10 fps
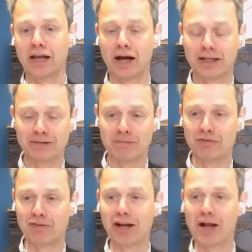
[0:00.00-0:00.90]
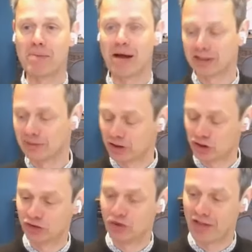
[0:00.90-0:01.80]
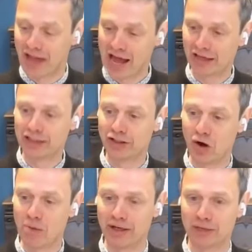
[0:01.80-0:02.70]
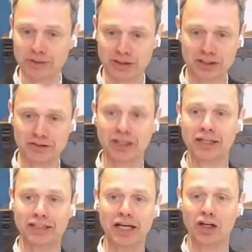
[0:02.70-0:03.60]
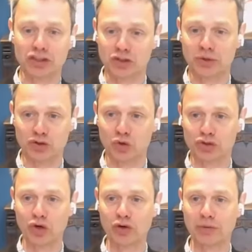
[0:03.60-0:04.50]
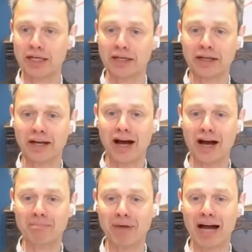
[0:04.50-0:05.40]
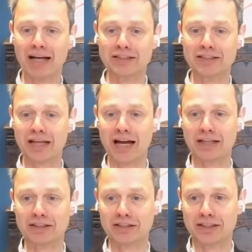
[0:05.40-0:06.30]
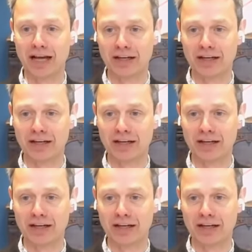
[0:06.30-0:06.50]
then I'm afraid I go back to my sort of rather hackneyed comment, which is the answer is autonomy. There